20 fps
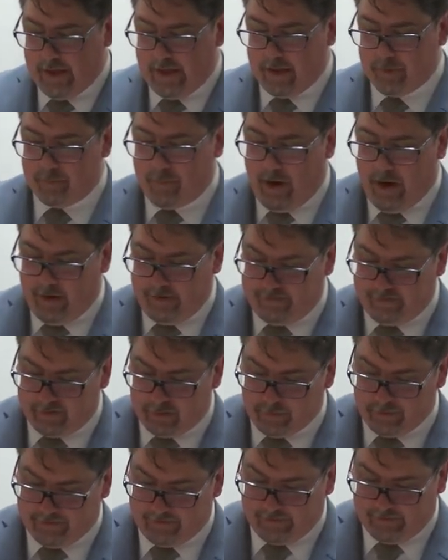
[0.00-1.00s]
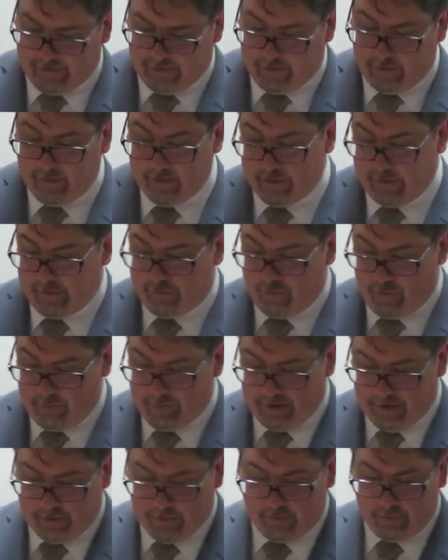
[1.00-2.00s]
and posthumously
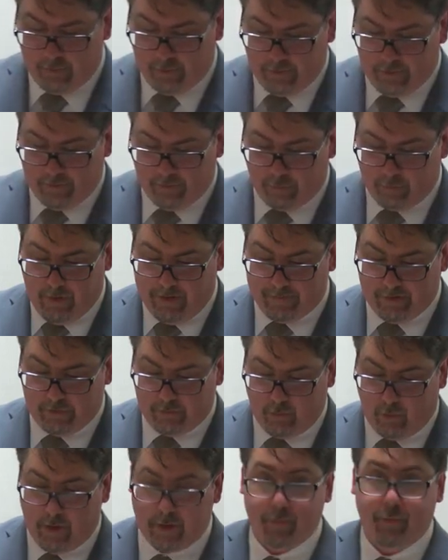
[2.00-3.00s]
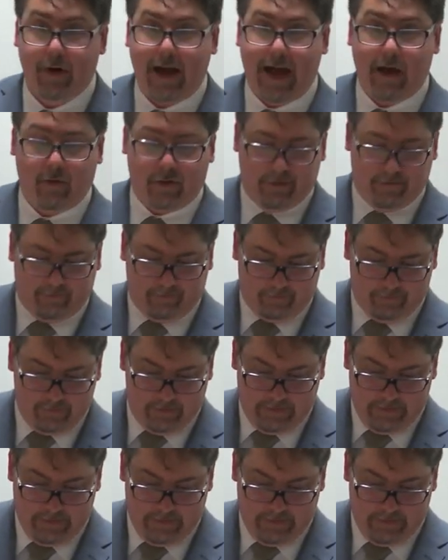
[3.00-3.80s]
attribute it to his revelatory prowess.